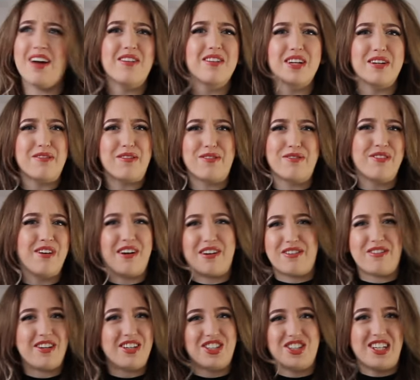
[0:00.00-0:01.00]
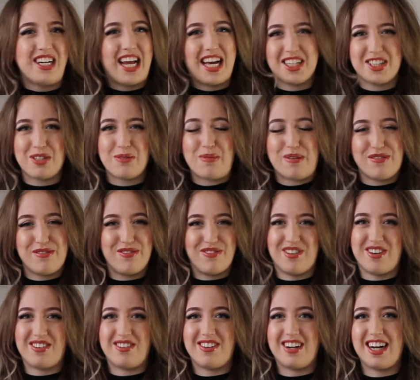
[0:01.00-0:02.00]
I don't give a fuck. Fashion has to be
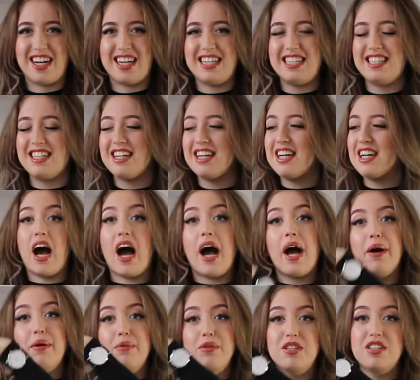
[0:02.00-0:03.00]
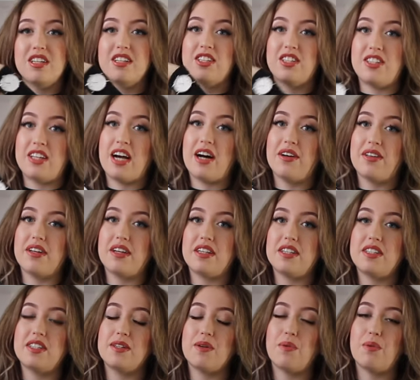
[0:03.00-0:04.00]
fun, right? I would style
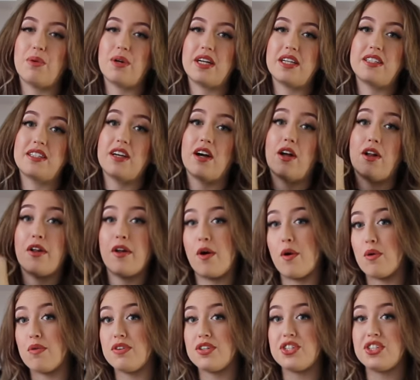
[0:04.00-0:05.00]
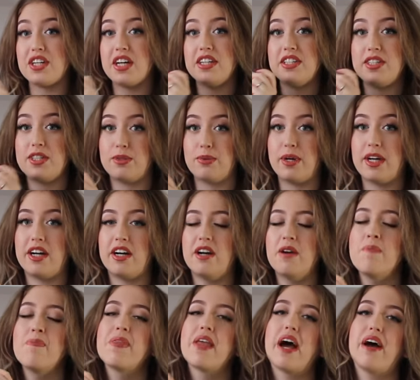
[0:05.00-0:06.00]
this with an oversized
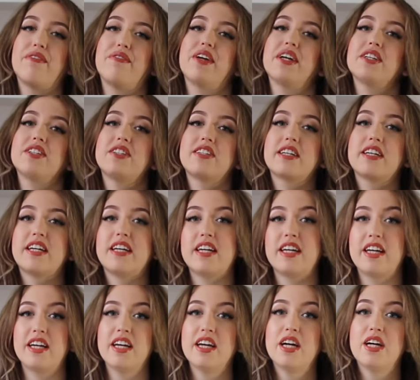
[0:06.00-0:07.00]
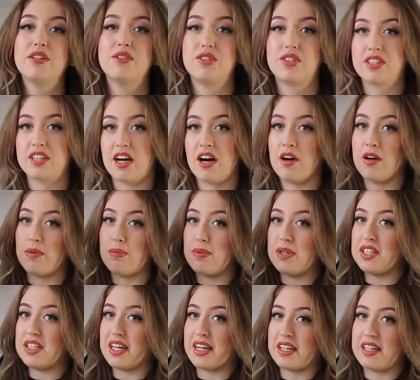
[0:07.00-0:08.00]
sweater. I think it's a key to style a
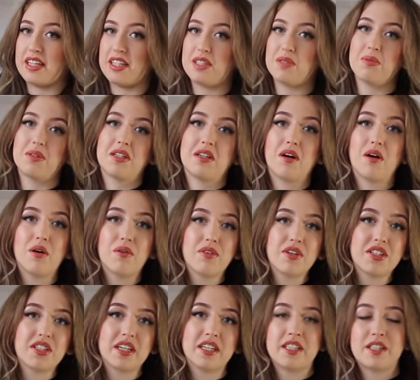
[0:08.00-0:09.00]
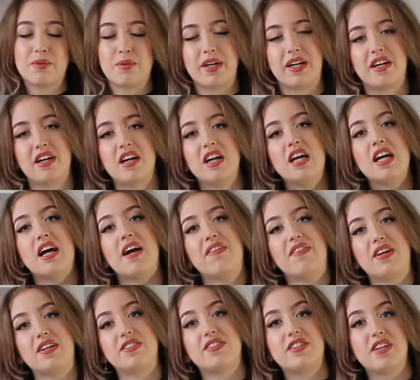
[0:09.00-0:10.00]
piece like this with an oversized sweater and
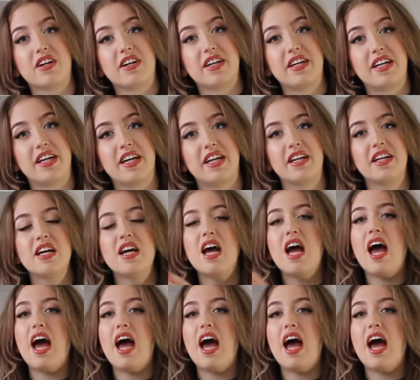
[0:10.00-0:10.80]
then tuck it in.